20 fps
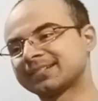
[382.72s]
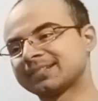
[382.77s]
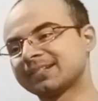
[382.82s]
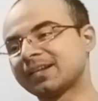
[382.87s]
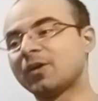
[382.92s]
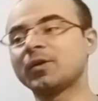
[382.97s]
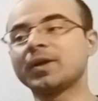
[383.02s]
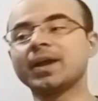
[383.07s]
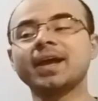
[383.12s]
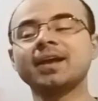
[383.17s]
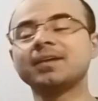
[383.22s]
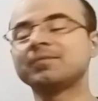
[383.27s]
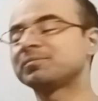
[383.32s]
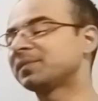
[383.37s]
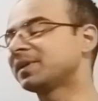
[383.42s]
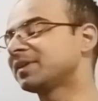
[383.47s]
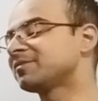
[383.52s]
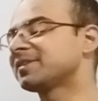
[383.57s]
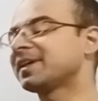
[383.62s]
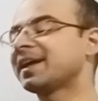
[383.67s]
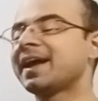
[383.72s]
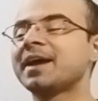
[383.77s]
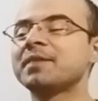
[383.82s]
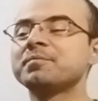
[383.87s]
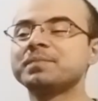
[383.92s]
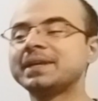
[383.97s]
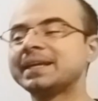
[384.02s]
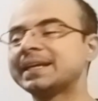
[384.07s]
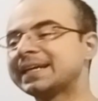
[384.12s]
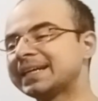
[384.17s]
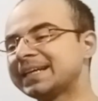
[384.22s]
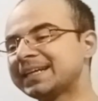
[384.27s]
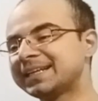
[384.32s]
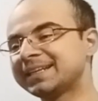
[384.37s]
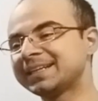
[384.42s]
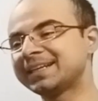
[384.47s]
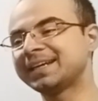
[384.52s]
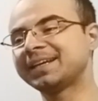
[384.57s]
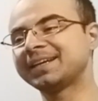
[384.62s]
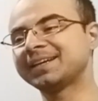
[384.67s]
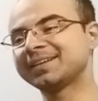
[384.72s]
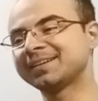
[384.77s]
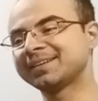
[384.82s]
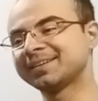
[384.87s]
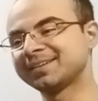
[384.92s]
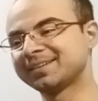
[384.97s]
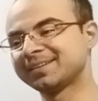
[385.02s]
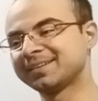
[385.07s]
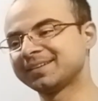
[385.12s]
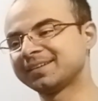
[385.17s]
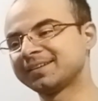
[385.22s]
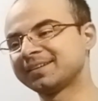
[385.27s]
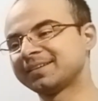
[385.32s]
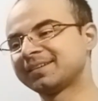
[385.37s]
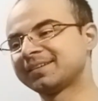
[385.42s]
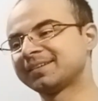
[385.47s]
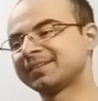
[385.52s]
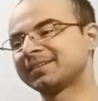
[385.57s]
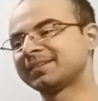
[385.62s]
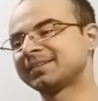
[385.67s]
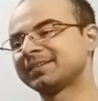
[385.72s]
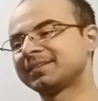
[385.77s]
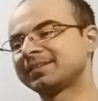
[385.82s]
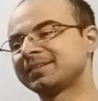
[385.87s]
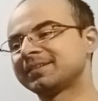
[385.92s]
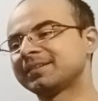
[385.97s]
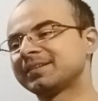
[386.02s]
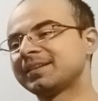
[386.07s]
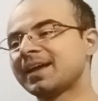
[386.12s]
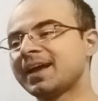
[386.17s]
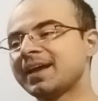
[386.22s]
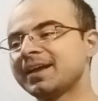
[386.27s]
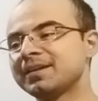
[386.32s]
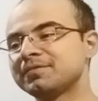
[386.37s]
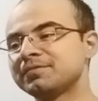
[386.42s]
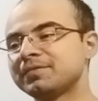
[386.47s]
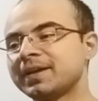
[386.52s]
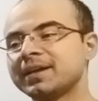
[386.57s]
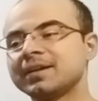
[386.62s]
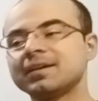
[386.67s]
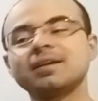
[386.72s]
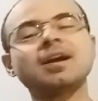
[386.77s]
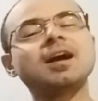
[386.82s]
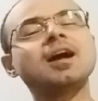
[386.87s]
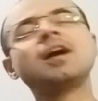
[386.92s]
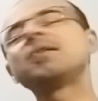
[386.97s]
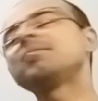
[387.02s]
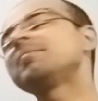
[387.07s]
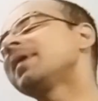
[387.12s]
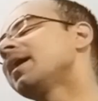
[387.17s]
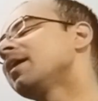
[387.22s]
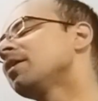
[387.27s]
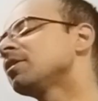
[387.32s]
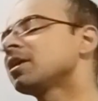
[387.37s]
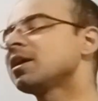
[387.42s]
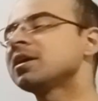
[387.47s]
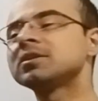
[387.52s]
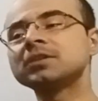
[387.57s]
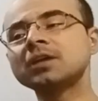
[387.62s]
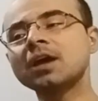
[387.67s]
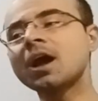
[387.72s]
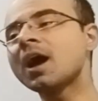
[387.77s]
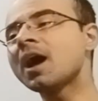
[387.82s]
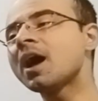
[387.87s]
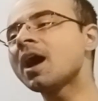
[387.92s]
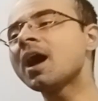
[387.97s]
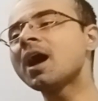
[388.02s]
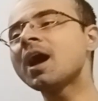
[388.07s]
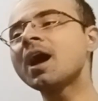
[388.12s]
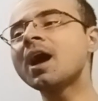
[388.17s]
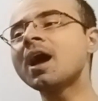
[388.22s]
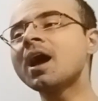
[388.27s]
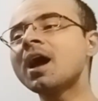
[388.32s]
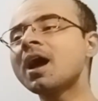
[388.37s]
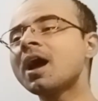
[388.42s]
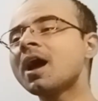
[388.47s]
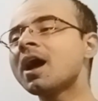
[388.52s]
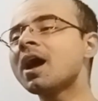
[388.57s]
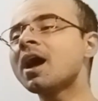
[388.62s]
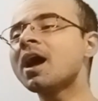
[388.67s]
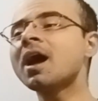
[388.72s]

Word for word: Okay, it's a happy ending. Life and come out on top.